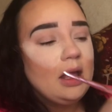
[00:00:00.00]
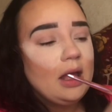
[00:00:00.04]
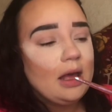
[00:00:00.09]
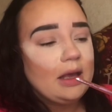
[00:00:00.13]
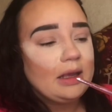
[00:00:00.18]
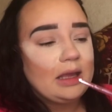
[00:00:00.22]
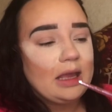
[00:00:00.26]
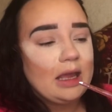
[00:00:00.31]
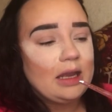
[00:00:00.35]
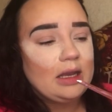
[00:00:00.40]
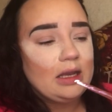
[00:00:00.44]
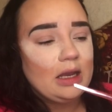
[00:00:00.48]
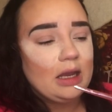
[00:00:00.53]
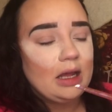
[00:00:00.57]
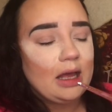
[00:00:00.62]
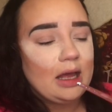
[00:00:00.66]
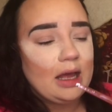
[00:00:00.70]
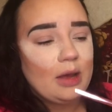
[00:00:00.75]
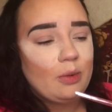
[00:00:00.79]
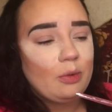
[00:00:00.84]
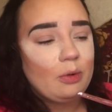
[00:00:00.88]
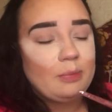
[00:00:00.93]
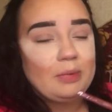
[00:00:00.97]
Again,
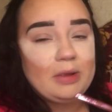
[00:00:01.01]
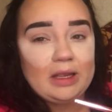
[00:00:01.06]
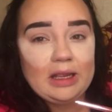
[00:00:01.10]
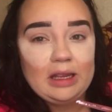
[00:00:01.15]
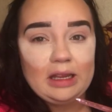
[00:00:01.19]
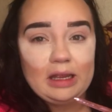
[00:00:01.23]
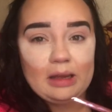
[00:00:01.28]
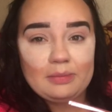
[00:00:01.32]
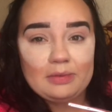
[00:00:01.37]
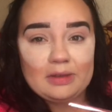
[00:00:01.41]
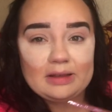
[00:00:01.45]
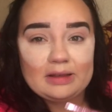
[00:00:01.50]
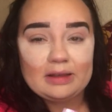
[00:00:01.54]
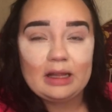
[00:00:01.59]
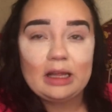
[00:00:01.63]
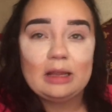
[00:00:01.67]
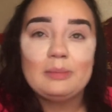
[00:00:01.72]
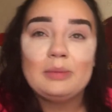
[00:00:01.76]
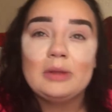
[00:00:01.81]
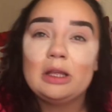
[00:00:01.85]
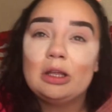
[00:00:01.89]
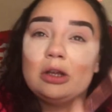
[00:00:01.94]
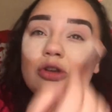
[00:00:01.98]
we're picking up this light
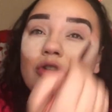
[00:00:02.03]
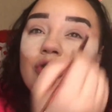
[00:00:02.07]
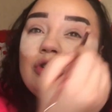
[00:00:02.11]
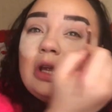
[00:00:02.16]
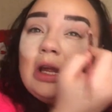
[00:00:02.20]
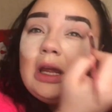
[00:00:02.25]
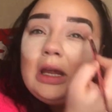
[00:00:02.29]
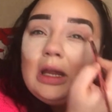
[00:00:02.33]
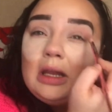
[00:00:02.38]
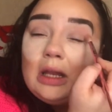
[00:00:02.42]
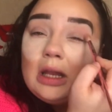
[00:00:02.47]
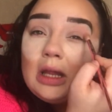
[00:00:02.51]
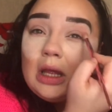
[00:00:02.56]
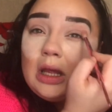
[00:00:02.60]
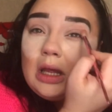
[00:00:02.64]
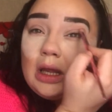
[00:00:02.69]
pink shade,